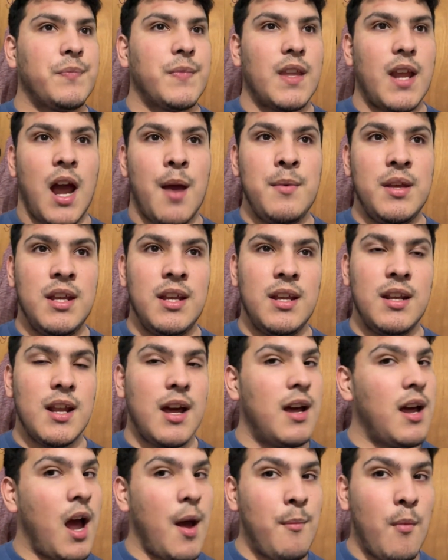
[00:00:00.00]
I mean,
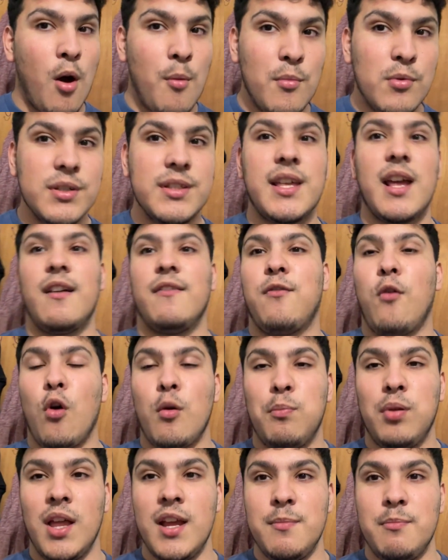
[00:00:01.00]
I'm almost at a
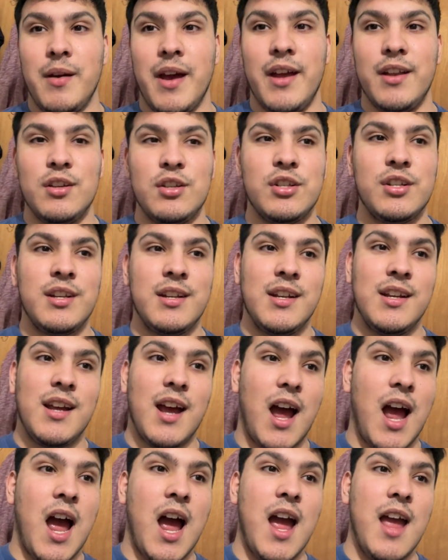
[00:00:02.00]
four-plate bench.
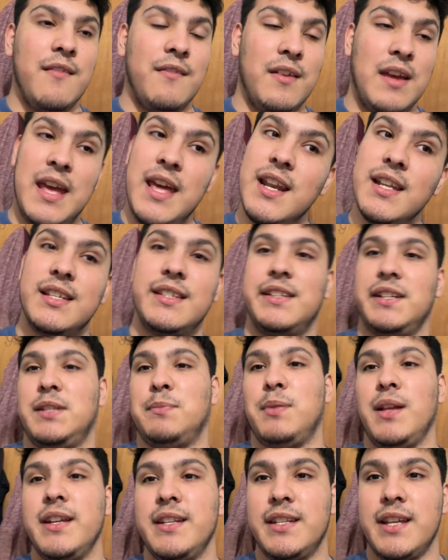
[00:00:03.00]
I've hit a
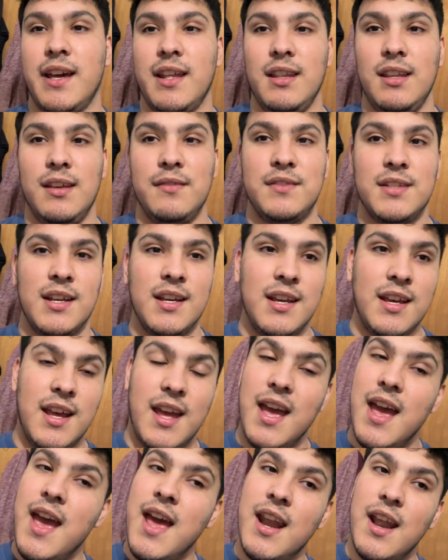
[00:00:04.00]
six-plate deadlift,
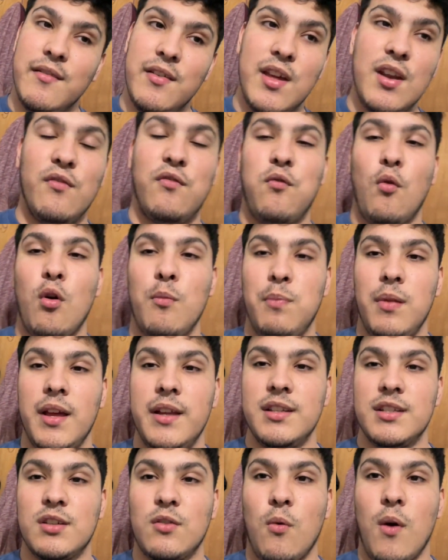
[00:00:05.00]
and I've hit a
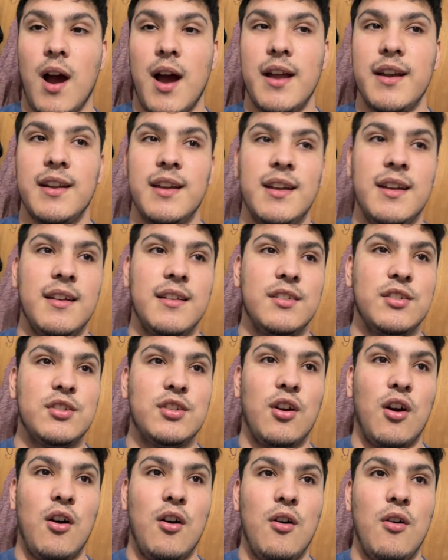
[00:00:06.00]
four-plate squat.
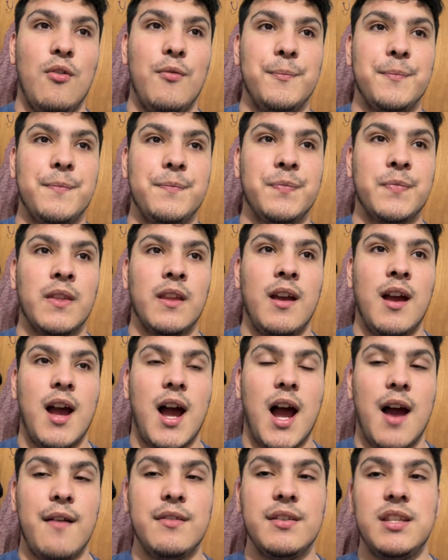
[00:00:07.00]
So,
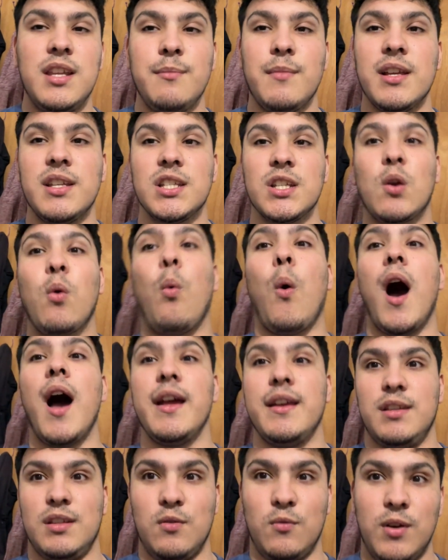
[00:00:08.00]
obviously, my squat
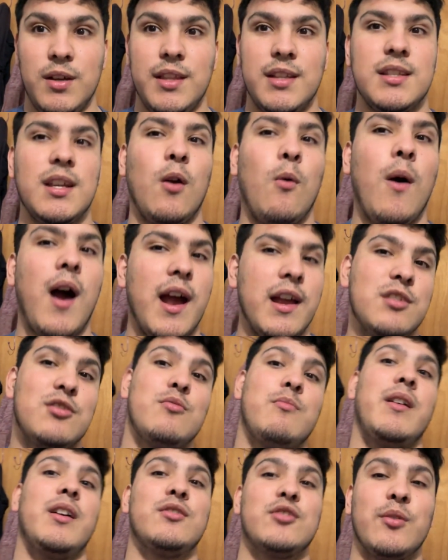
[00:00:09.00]
is the one that's like, why is your
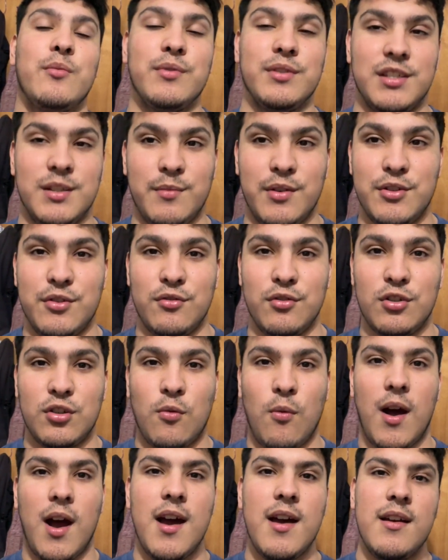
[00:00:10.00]
bench almost as much as your
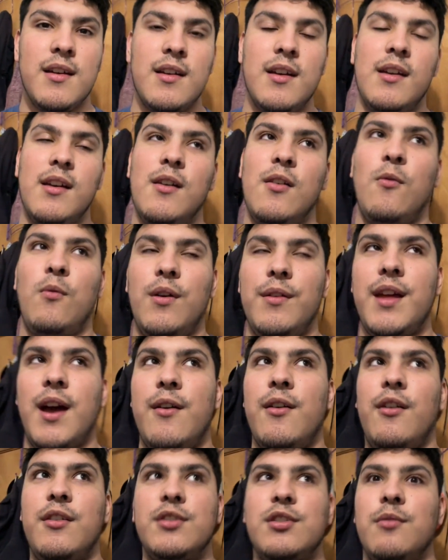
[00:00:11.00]
squat? Well, that
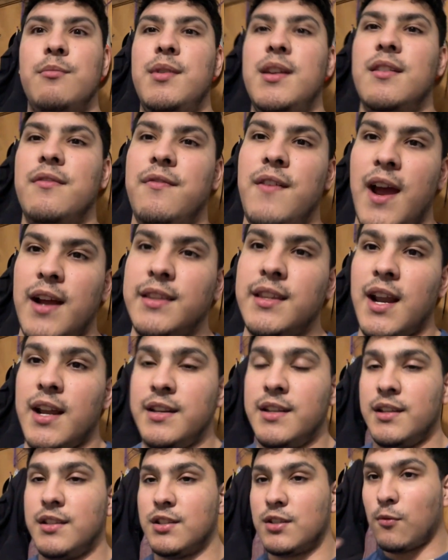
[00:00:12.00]
would also be the fact that I
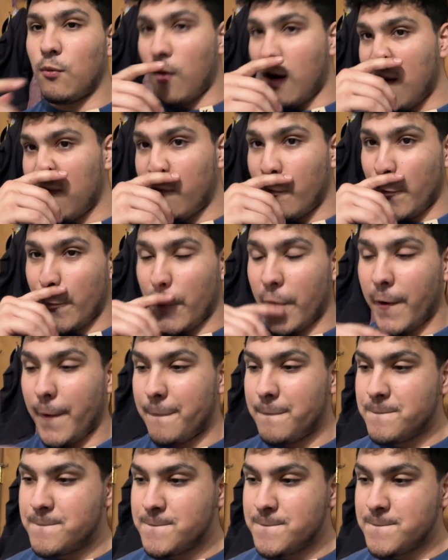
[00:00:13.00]
didn't squat for